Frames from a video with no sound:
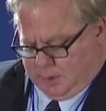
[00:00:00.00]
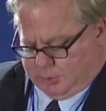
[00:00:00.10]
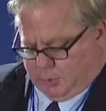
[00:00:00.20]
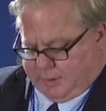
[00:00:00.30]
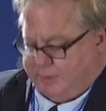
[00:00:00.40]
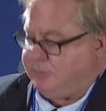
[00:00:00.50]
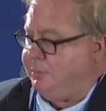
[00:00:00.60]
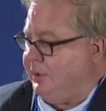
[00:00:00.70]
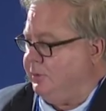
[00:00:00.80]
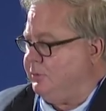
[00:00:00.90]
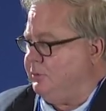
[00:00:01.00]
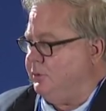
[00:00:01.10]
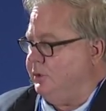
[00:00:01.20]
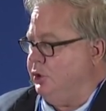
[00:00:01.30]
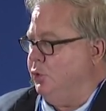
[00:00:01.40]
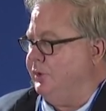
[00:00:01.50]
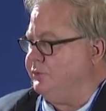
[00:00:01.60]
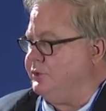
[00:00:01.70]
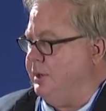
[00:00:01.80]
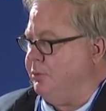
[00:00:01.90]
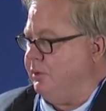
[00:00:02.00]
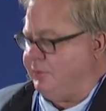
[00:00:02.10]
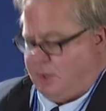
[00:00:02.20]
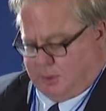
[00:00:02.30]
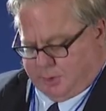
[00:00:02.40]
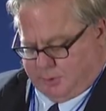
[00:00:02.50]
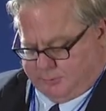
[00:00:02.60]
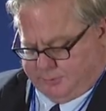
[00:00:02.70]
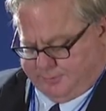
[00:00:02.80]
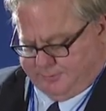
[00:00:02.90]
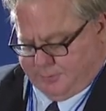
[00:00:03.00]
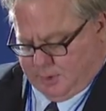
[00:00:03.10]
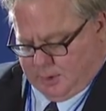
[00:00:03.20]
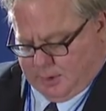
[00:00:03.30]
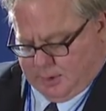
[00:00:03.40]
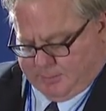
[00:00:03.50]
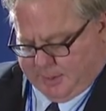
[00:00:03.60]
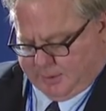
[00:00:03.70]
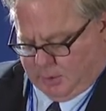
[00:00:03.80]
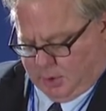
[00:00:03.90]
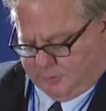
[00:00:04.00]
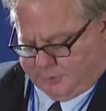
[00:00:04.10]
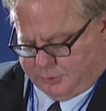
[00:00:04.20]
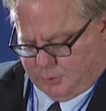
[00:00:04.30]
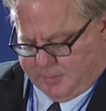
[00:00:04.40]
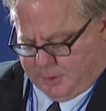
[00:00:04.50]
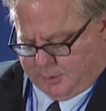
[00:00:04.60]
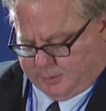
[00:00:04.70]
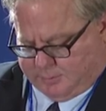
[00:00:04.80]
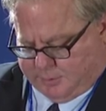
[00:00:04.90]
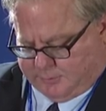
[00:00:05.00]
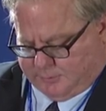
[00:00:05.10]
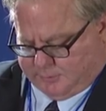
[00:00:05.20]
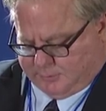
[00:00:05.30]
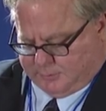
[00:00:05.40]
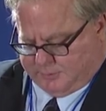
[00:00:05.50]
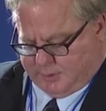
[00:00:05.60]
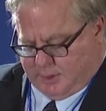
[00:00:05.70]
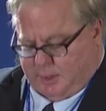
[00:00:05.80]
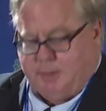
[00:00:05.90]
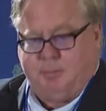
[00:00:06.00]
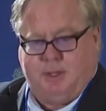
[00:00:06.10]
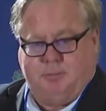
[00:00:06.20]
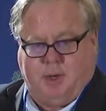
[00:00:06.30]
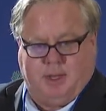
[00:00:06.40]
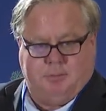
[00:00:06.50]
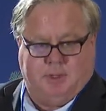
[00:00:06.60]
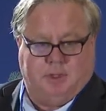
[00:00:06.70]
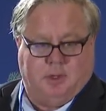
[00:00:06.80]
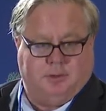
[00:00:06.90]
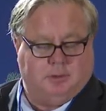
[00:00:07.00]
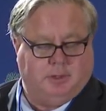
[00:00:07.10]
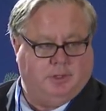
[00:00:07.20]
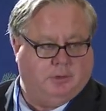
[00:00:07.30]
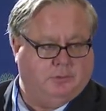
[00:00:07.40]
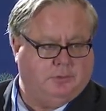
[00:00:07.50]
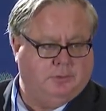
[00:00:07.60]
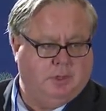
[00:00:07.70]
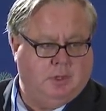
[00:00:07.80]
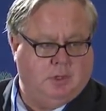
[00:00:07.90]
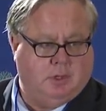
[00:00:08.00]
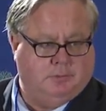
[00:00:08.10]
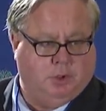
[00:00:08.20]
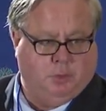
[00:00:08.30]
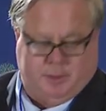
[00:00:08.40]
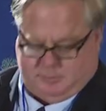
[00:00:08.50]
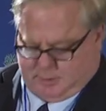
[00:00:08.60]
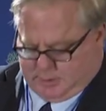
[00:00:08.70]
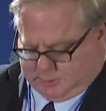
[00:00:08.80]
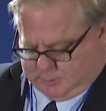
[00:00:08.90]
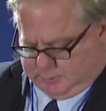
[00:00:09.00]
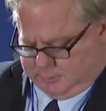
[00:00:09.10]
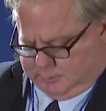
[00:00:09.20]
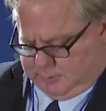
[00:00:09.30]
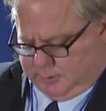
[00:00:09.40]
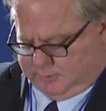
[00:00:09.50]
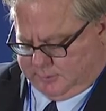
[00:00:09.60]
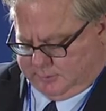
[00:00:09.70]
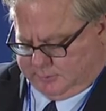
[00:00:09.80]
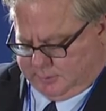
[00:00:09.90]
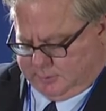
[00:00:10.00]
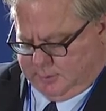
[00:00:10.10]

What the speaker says: during a speech to the U.S. Chamber of Commerce, made an offer to American businesses of a kind made by many other leaders of low-wage nations. Garcia said,